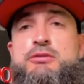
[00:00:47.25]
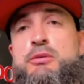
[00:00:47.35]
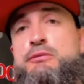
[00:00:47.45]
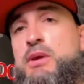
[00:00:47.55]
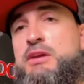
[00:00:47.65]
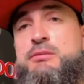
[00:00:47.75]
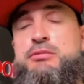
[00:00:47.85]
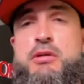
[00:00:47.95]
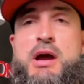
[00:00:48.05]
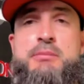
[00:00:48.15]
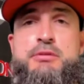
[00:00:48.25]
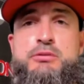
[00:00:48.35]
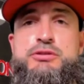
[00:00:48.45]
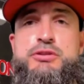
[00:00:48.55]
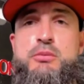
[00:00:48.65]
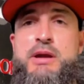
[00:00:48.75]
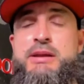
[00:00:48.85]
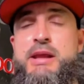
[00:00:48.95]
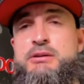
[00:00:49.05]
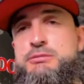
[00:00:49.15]
So if you ain't subscribed, do so
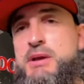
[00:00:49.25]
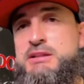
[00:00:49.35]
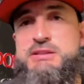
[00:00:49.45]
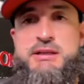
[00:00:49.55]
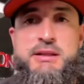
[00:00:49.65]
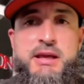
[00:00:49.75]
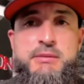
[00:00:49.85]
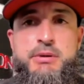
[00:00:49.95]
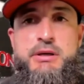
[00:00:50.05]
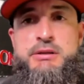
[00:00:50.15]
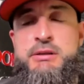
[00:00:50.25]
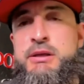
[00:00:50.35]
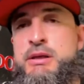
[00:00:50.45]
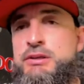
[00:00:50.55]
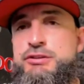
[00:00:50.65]
right now. Smash that like button.